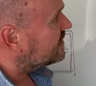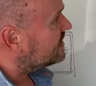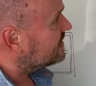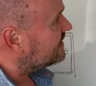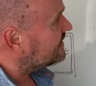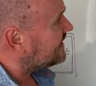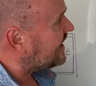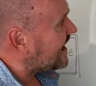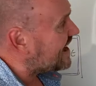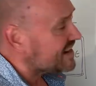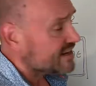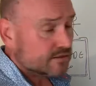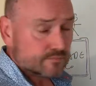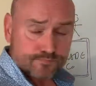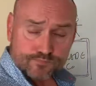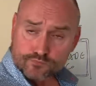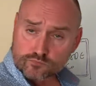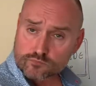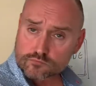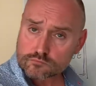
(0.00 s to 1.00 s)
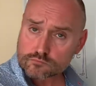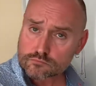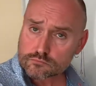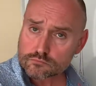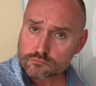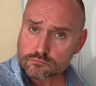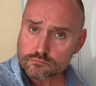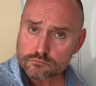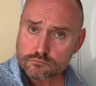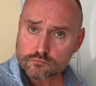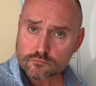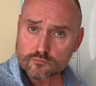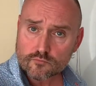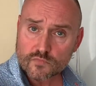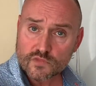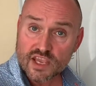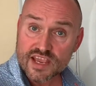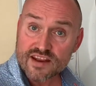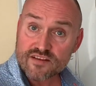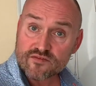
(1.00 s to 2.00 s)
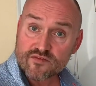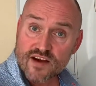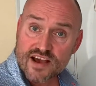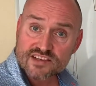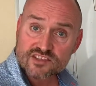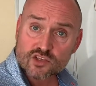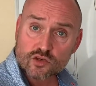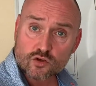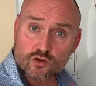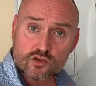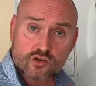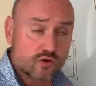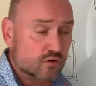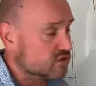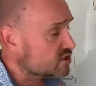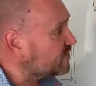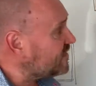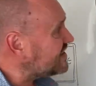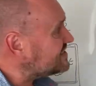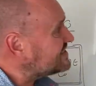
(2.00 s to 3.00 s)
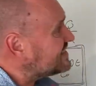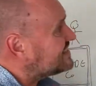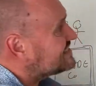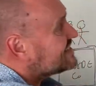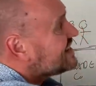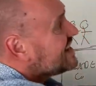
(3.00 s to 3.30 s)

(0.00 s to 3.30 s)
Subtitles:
can invest in all sorts of assets,